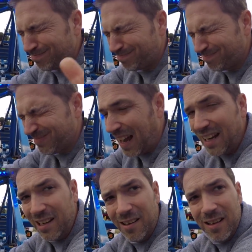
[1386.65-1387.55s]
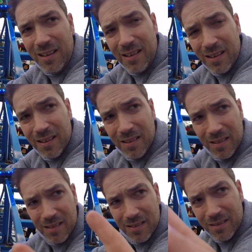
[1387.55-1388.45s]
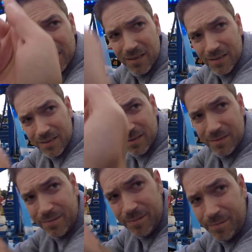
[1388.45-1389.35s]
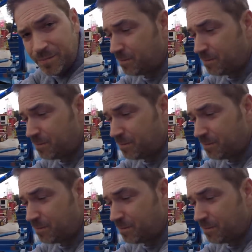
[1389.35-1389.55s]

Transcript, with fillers: Jennings. Hayling Island. Oh, what? Yeah, yeah, it is.